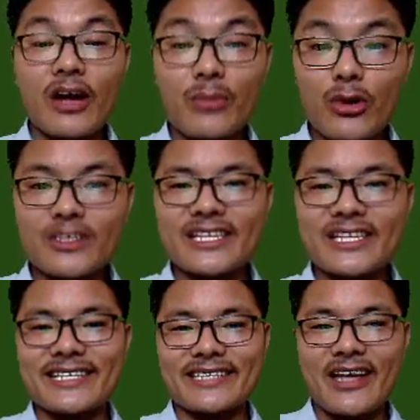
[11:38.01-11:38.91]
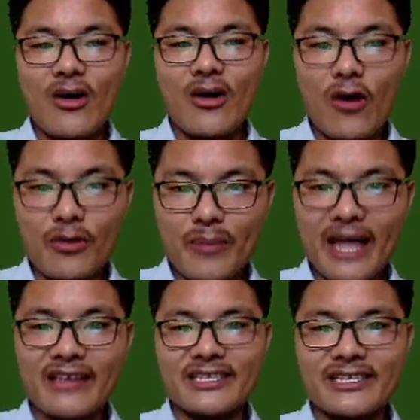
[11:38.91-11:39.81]
processed or
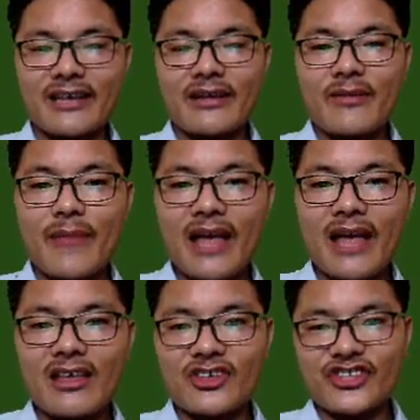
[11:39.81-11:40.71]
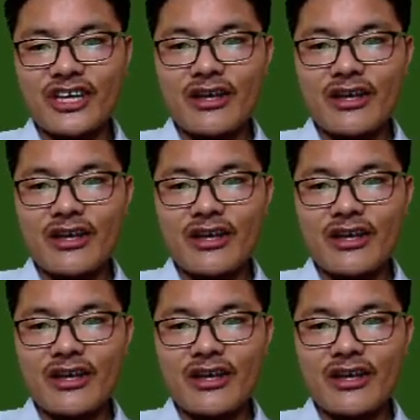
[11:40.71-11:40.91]
packaged